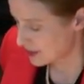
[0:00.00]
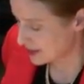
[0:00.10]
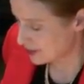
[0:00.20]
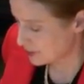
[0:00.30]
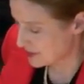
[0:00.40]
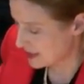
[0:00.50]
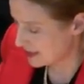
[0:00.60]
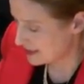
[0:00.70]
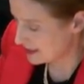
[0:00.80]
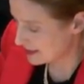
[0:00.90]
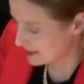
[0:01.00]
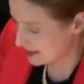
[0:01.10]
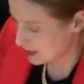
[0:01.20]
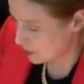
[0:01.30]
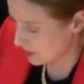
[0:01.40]
Transcript
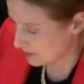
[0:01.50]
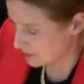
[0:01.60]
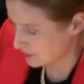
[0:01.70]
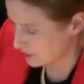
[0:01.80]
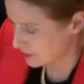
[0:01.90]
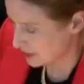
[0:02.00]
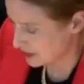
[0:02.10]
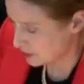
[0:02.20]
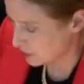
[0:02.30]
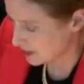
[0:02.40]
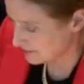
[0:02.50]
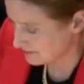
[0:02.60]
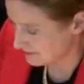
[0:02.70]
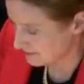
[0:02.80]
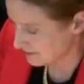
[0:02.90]
1060, 12 to 21.